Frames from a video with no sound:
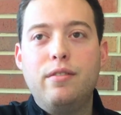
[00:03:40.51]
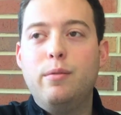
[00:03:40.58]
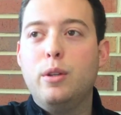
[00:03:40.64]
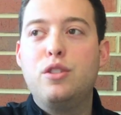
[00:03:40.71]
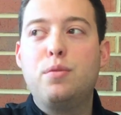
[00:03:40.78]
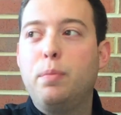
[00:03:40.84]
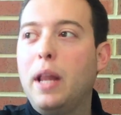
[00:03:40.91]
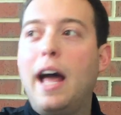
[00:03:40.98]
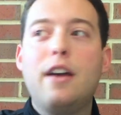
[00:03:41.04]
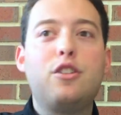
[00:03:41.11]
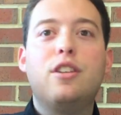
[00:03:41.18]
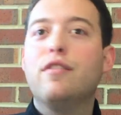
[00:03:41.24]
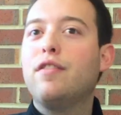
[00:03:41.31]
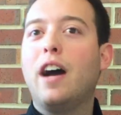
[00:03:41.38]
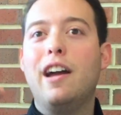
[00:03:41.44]
We splashed
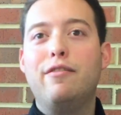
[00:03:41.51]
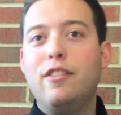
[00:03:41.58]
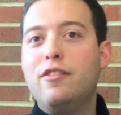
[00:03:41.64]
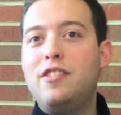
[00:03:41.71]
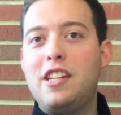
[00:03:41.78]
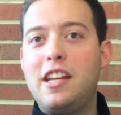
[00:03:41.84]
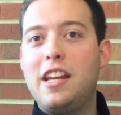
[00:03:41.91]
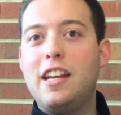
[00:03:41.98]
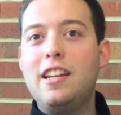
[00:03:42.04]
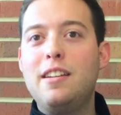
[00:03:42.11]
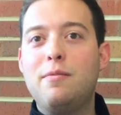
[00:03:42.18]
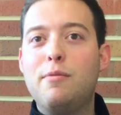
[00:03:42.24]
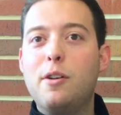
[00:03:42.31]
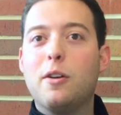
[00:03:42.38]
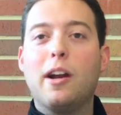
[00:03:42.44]
at 5:15,
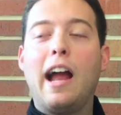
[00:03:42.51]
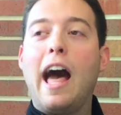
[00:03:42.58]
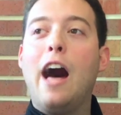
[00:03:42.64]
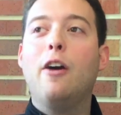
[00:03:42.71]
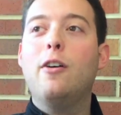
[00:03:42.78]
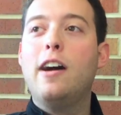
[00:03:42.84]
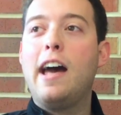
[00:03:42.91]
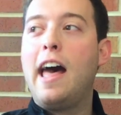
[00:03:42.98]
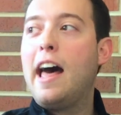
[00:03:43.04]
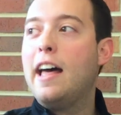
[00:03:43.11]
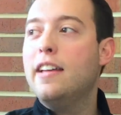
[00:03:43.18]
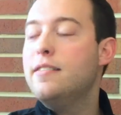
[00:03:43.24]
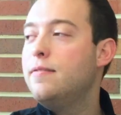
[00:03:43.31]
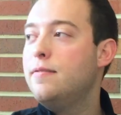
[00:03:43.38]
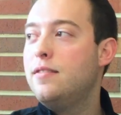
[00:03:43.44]
and we were out
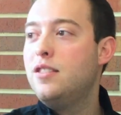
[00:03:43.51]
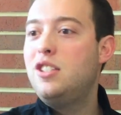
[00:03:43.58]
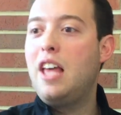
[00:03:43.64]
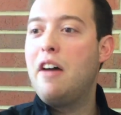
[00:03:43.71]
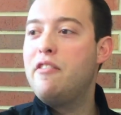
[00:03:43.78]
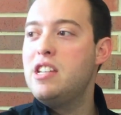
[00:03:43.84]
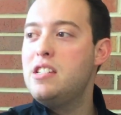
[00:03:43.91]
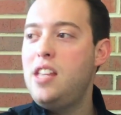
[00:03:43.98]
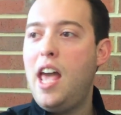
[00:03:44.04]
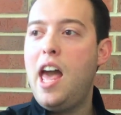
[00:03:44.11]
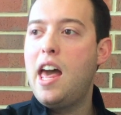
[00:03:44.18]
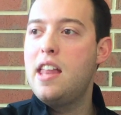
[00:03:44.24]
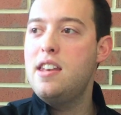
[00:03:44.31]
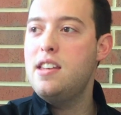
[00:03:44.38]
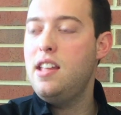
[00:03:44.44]
at
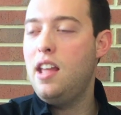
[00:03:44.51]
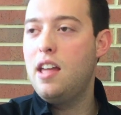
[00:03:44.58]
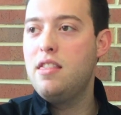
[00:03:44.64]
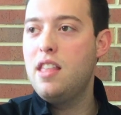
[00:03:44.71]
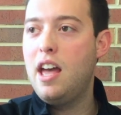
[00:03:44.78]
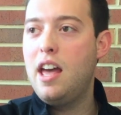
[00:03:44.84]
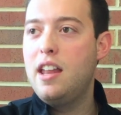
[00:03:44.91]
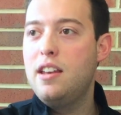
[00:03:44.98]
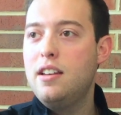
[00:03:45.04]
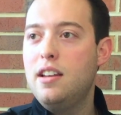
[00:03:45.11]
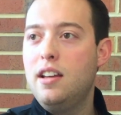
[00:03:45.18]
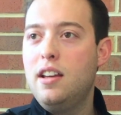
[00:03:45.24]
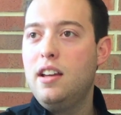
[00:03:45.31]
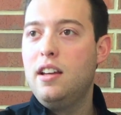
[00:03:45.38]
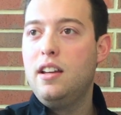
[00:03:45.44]
7:10, and then
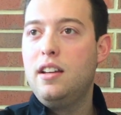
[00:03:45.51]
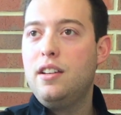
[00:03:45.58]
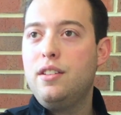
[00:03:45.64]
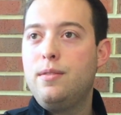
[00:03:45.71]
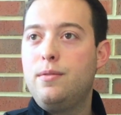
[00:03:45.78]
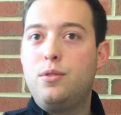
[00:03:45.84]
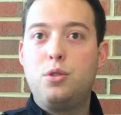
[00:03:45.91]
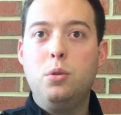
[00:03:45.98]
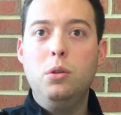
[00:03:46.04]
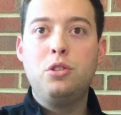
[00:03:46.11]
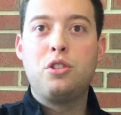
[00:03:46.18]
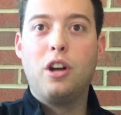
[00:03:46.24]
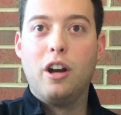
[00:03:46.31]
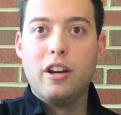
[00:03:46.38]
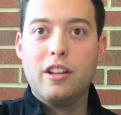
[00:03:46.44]
school
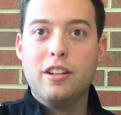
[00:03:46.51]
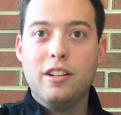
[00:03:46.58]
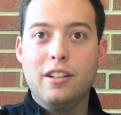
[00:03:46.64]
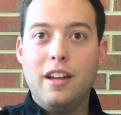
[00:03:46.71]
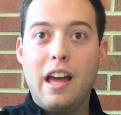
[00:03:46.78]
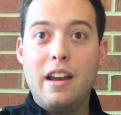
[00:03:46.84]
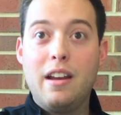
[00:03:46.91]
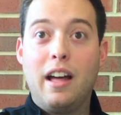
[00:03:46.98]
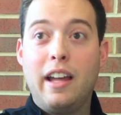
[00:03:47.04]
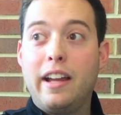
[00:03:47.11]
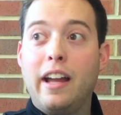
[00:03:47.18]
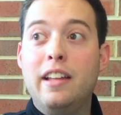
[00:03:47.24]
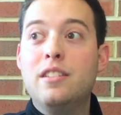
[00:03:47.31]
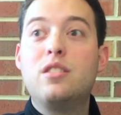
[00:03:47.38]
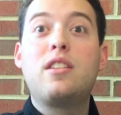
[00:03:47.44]
started. And like
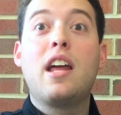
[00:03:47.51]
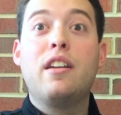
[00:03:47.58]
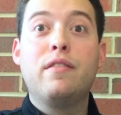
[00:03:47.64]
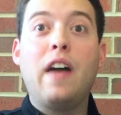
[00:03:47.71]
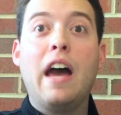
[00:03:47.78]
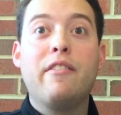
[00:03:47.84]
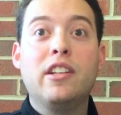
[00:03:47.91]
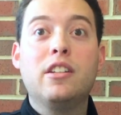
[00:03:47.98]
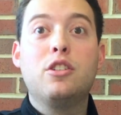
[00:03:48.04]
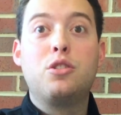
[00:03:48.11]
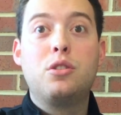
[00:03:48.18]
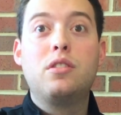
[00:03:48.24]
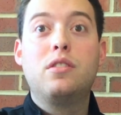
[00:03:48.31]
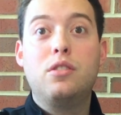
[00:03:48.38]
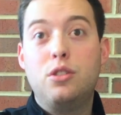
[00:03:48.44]
instead of having to
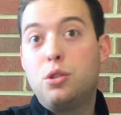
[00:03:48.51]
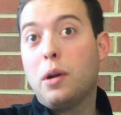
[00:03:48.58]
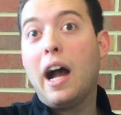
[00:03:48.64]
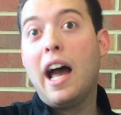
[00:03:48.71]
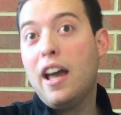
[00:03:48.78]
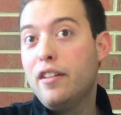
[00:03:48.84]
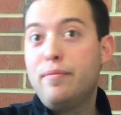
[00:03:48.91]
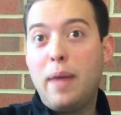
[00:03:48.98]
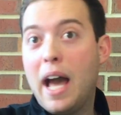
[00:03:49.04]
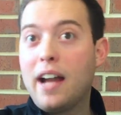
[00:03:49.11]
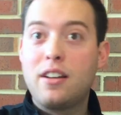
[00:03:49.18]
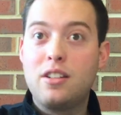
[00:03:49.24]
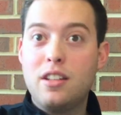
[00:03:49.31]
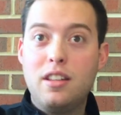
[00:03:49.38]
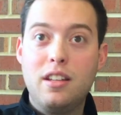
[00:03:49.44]
drive
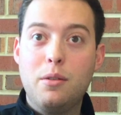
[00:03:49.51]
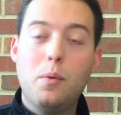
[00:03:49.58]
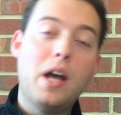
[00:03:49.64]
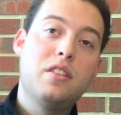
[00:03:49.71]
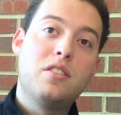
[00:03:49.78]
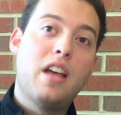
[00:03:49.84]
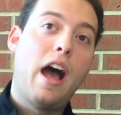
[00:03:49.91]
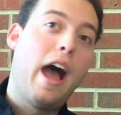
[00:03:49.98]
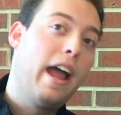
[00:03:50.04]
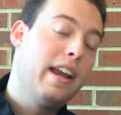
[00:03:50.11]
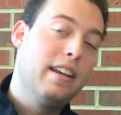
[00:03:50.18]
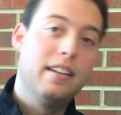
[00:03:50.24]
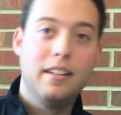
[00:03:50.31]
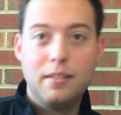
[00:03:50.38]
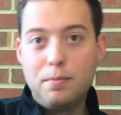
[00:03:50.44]
back to the west side
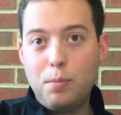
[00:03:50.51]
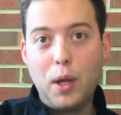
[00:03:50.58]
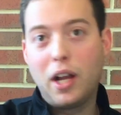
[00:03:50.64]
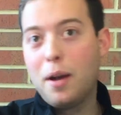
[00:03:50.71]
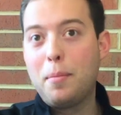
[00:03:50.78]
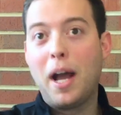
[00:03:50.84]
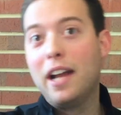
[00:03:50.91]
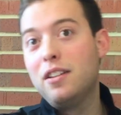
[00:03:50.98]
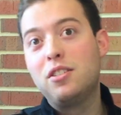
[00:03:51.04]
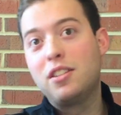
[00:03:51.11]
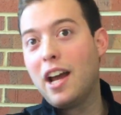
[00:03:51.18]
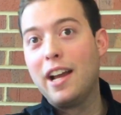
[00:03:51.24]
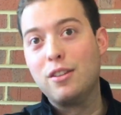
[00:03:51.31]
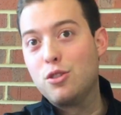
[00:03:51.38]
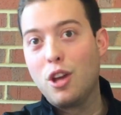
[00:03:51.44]
and pick up
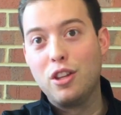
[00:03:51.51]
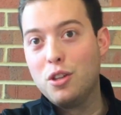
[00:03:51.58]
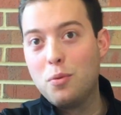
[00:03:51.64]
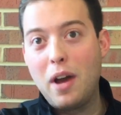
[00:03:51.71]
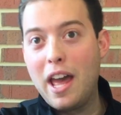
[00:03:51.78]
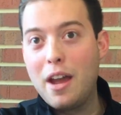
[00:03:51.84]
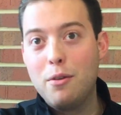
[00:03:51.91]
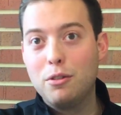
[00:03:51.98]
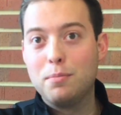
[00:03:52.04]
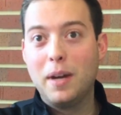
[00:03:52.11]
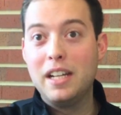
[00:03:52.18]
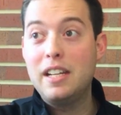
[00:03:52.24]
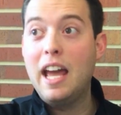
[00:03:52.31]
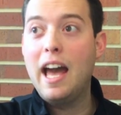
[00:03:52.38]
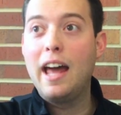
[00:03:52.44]
Einstein's on the way with my
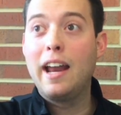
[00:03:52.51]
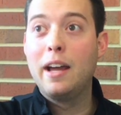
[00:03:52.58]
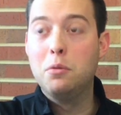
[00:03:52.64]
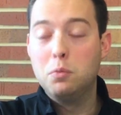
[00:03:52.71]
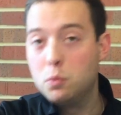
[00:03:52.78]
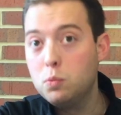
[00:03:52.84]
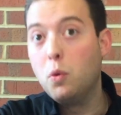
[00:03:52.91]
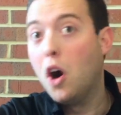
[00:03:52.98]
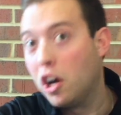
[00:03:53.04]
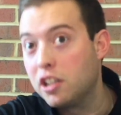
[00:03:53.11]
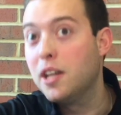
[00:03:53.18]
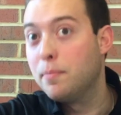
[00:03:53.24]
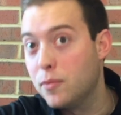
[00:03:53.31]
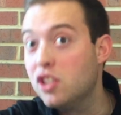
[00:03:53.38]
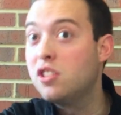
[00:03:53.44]
dad, I walked
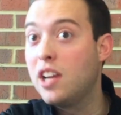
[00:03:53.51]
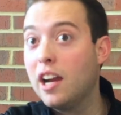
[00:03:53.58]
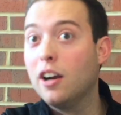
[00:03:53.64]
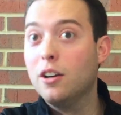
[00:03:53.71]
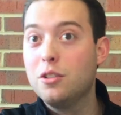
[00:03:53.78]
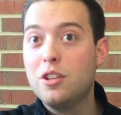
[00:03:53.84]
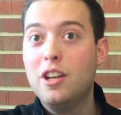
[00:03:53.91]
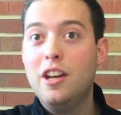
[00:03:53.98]
up the stairs.